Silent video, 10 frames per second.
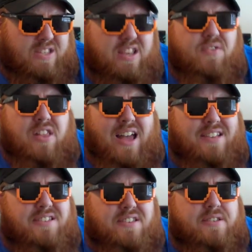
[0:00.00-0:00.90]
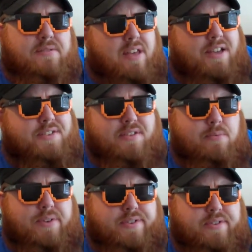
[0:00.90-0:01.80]
Except for the last season. The last
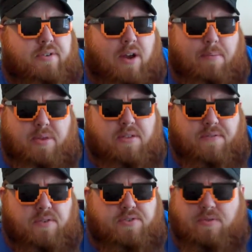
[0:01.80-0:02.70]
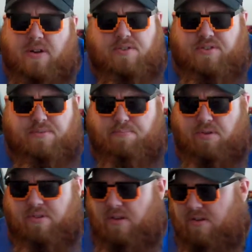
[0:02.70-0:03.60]
season wasn't so great, but the first three are just
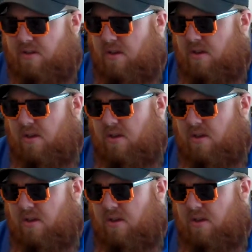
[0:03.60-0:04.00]
brilliant.